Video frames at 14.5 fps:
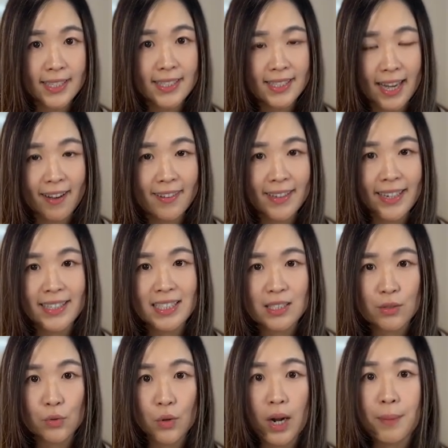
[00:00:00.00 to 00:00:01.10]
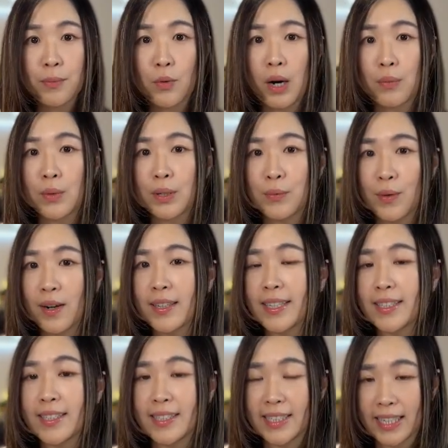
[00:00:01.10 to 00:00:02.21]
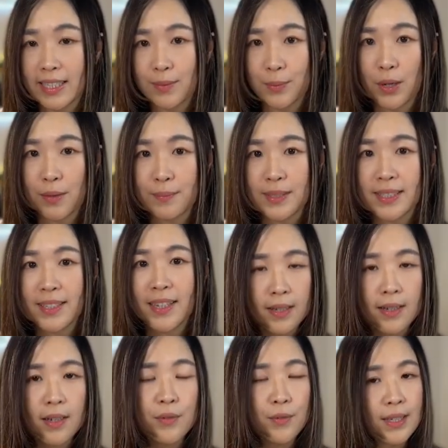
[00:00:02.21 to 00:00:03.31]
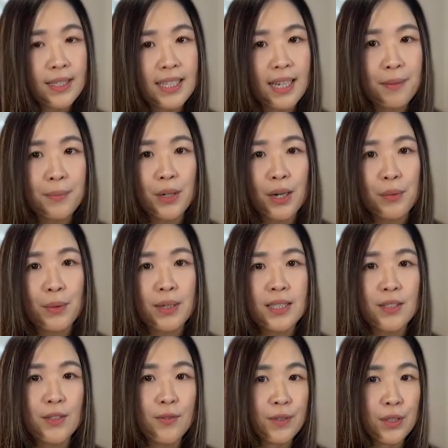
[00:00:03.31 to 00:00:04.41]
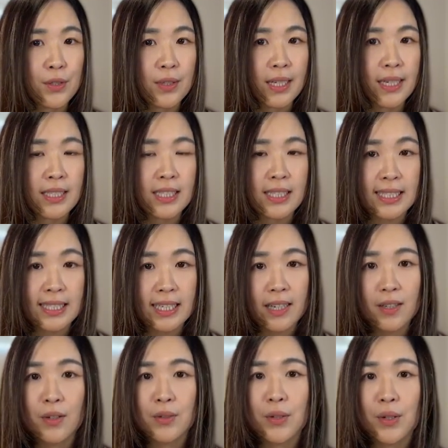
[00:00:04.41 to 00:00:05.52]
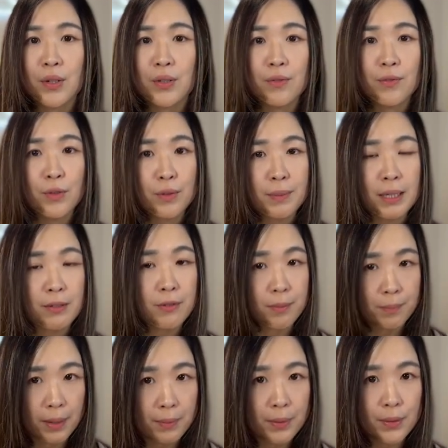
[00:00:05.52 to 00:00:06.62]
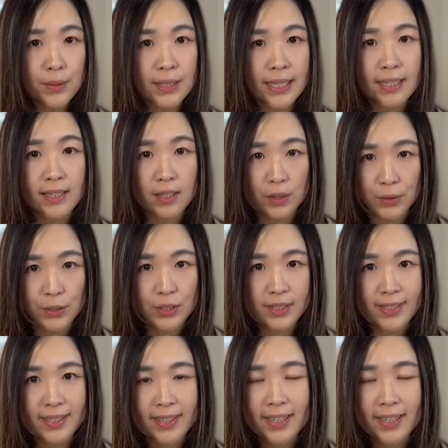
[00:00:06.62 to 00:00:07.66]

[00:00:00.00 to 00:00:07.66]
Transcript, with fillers: style and describe what we want in the text prompt. For example, I wanted to visualize the Dzine logo forming from bubbles in the ocean